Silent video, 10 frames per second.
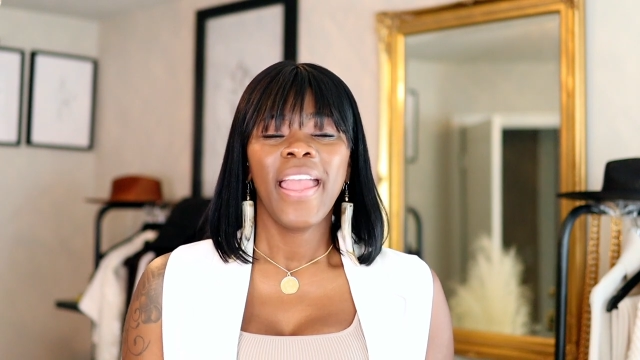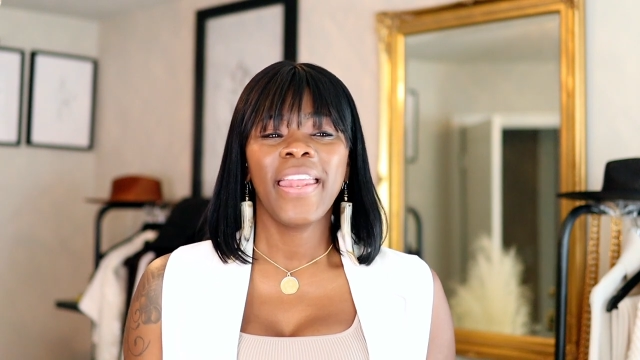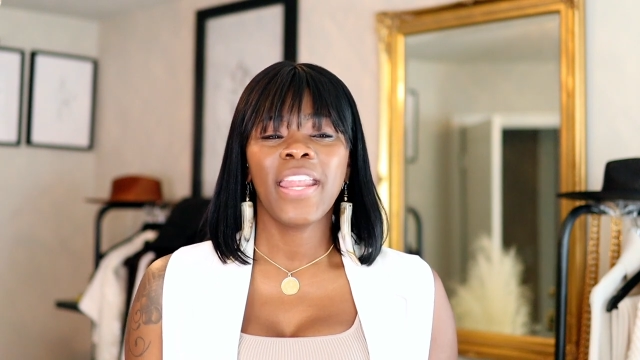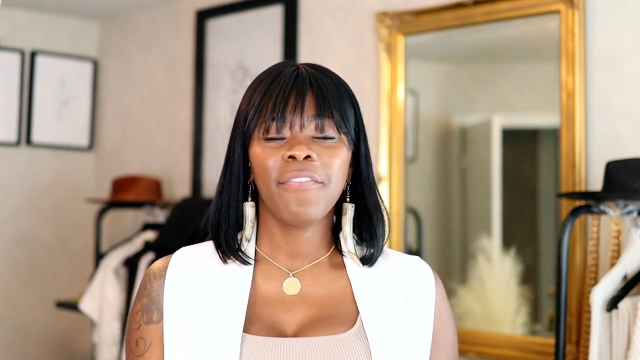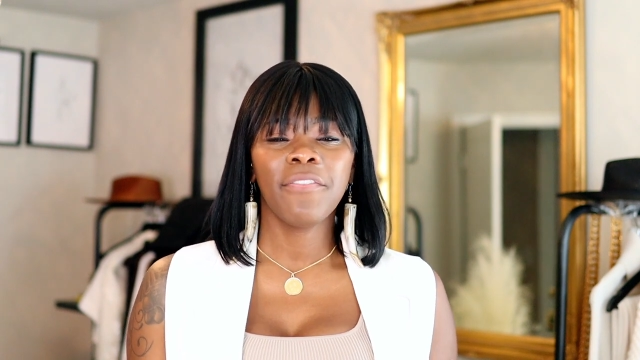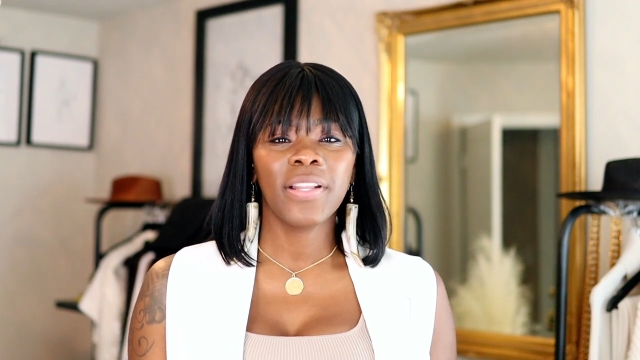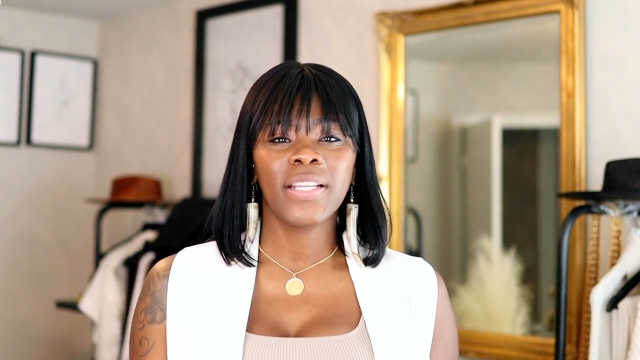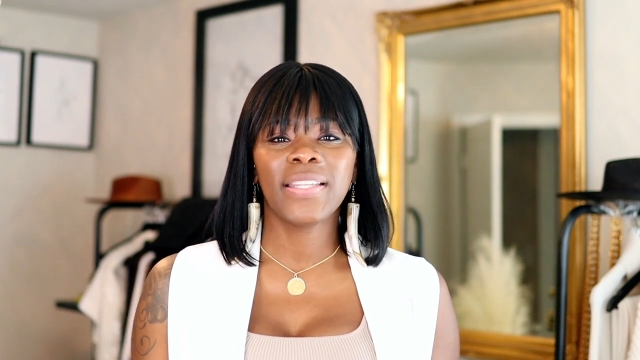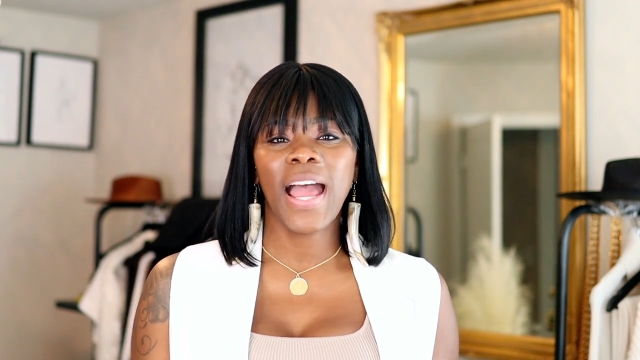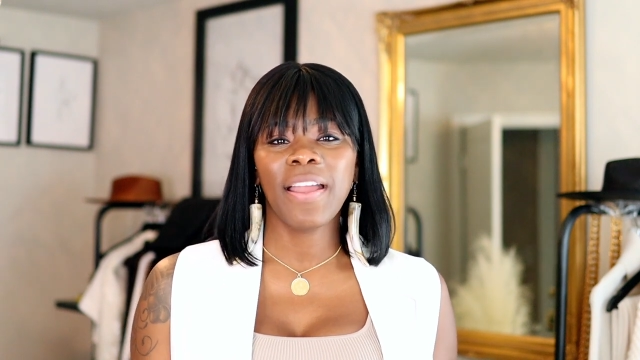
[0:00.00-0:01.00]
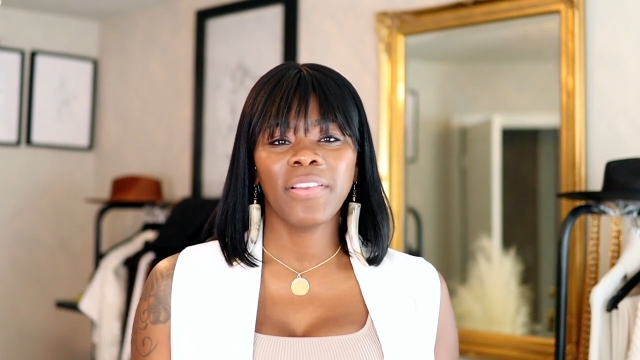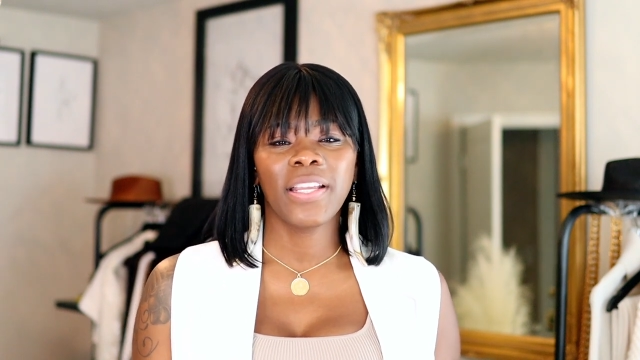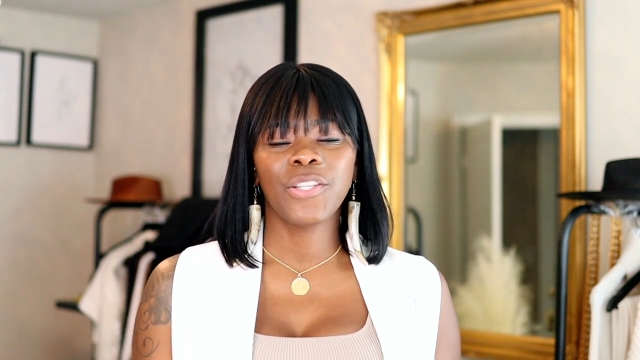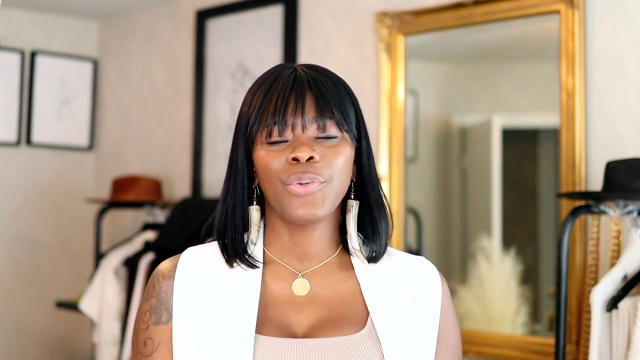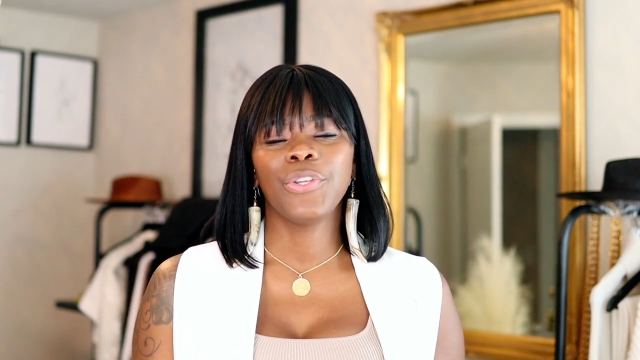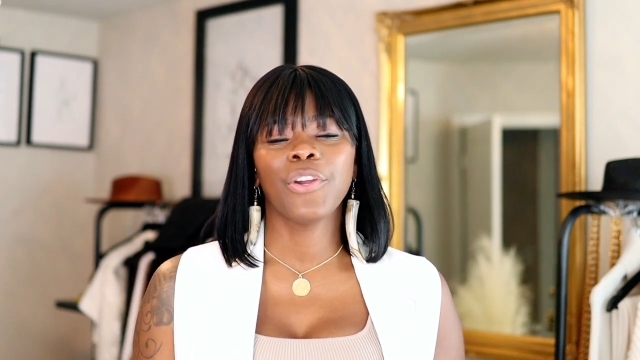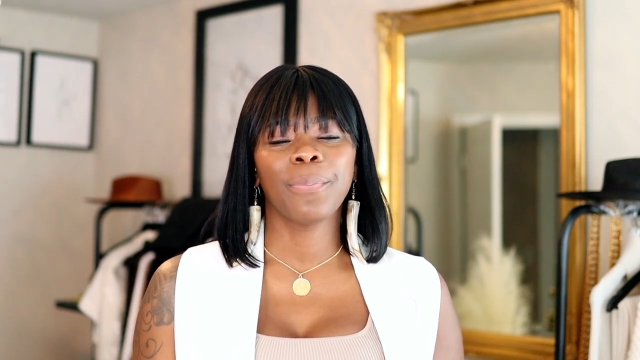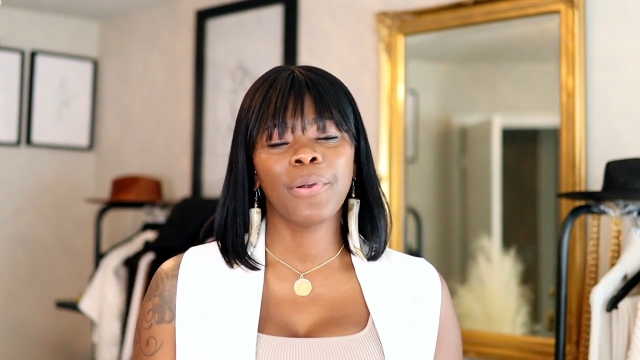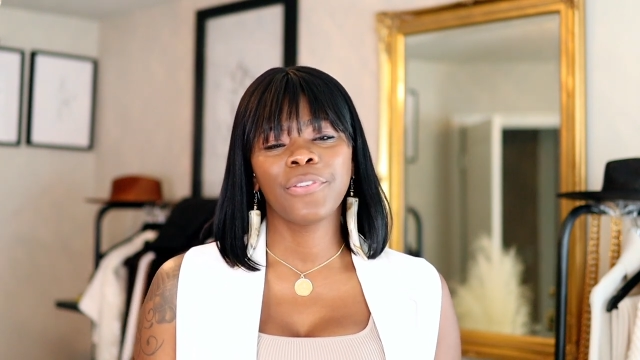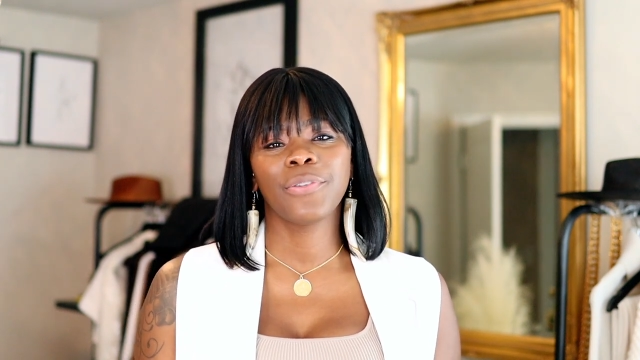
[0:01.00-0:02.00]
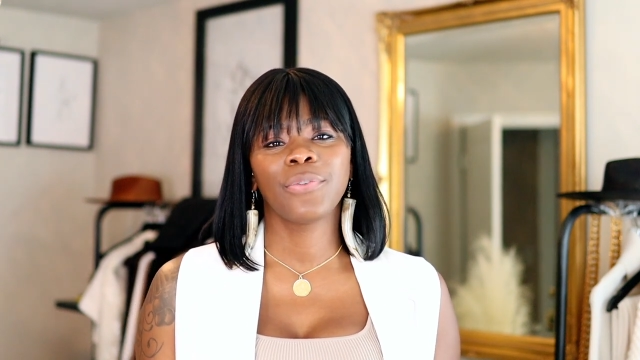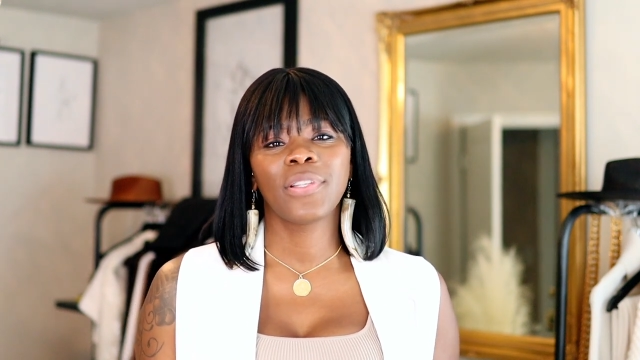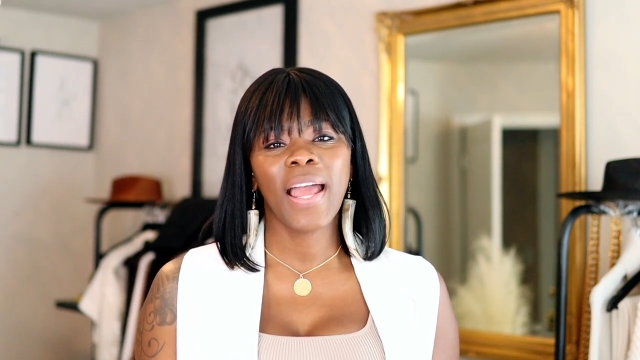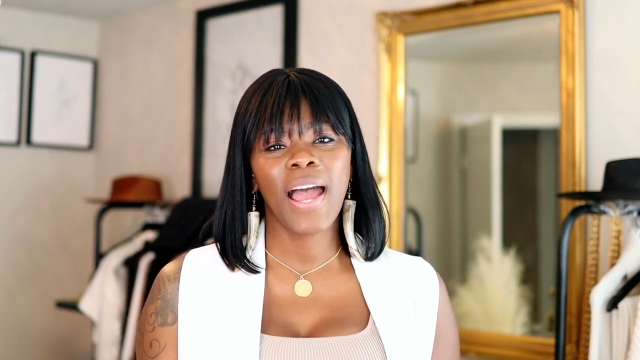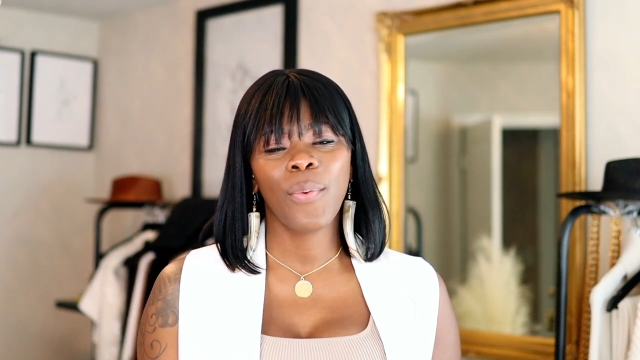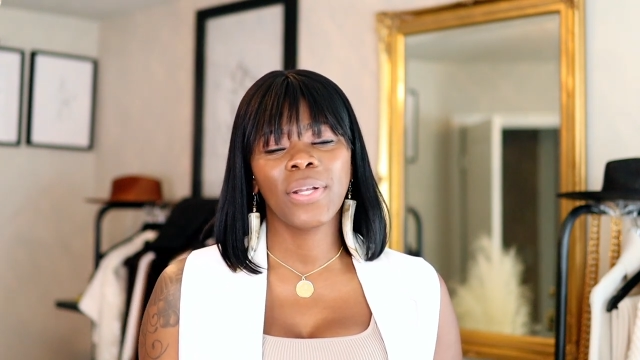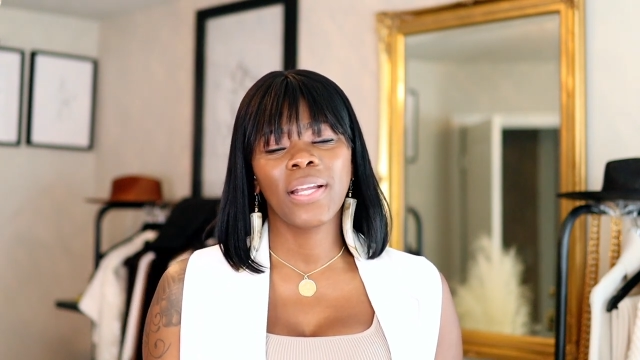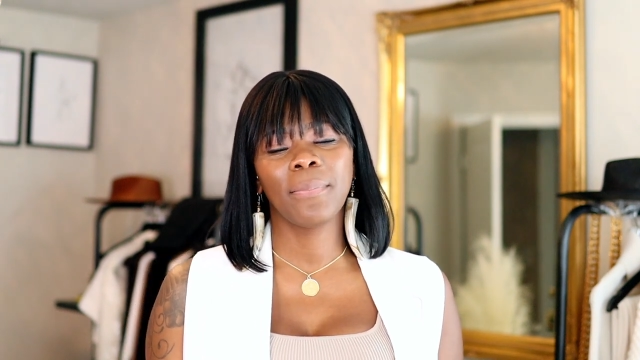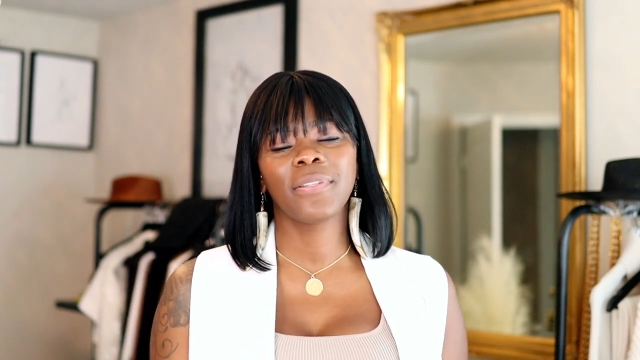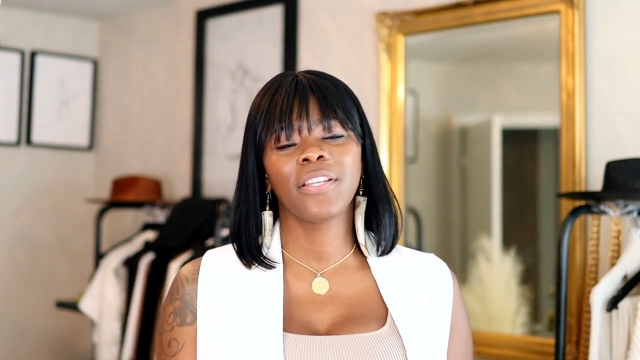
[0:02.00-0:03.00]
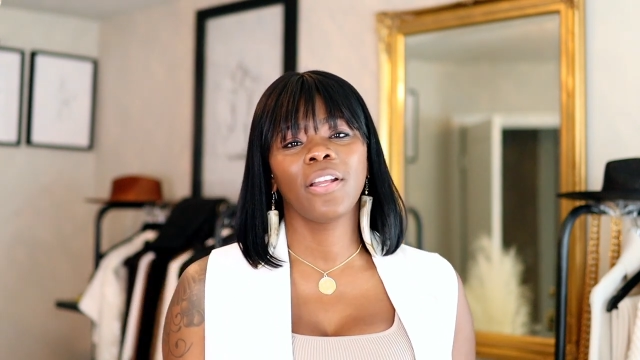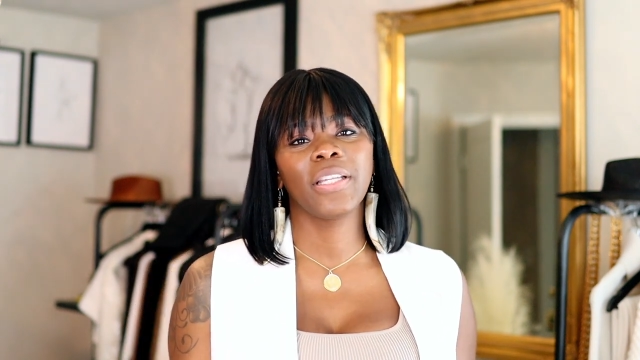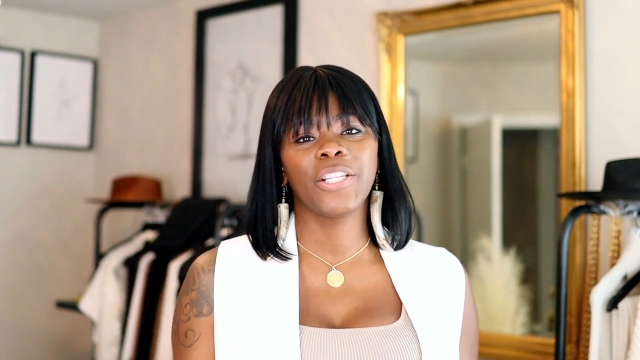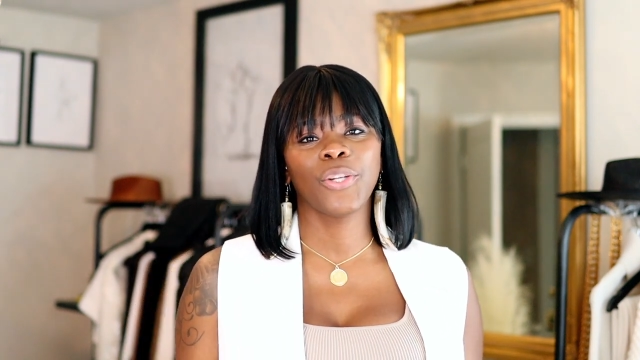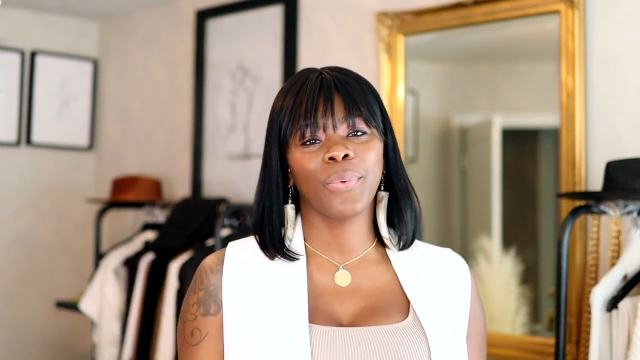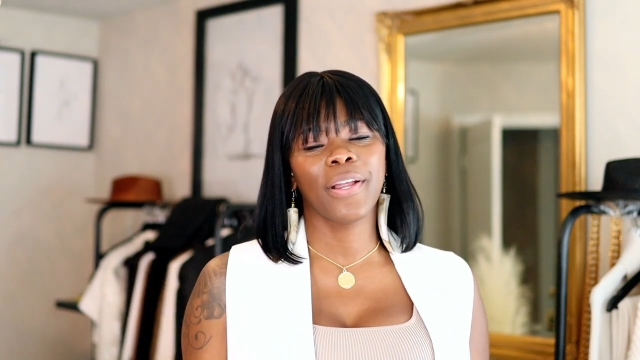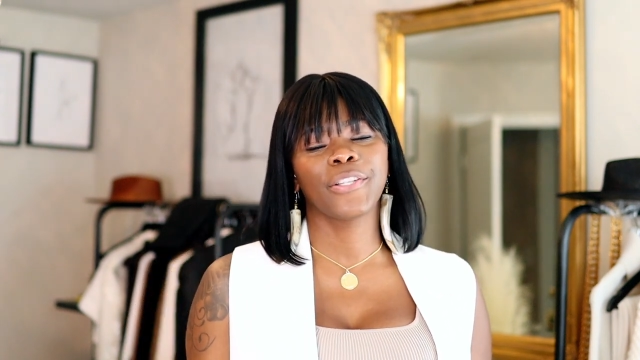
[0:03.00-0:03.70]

and never really diving into your personal style when it comes to your leisure wear.